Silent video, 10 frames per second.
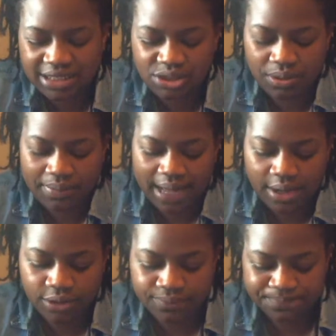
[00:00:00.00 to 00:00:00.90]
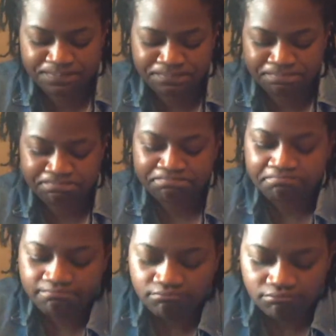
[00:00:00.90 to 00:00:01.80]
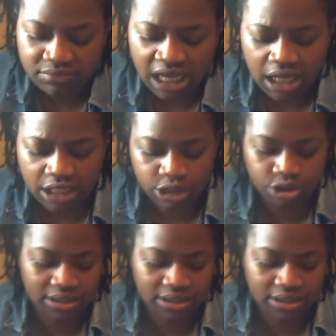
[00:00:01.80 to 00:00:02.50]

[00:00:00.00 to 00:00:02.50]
to about 100